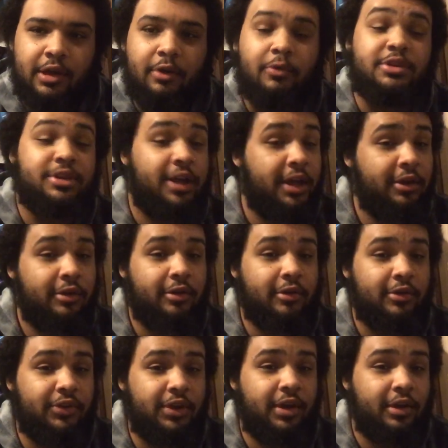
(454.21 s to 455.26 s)
which Daniel
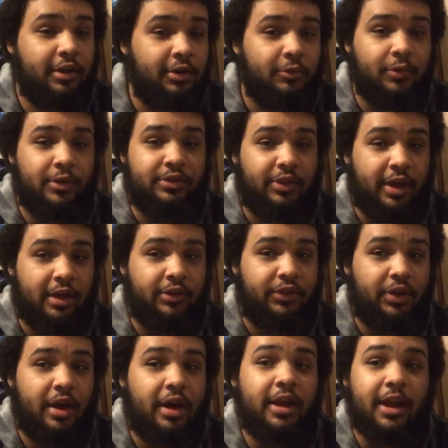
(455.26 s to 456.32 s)
Garcia went to the outside